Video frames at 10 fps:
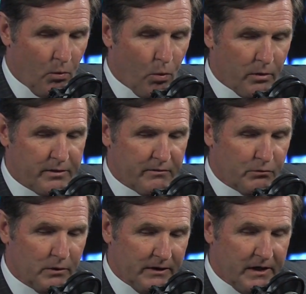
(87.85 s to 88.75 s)
worth of
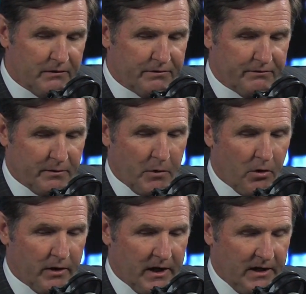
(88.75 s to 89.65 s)
relief from
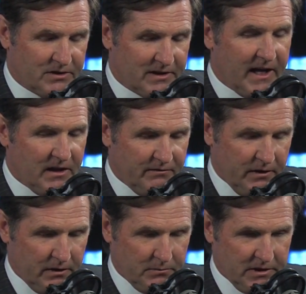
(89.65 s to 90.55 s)
Hurricane Sandy
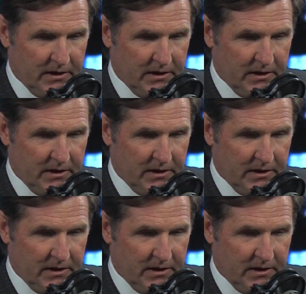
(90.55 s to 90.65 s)
victims.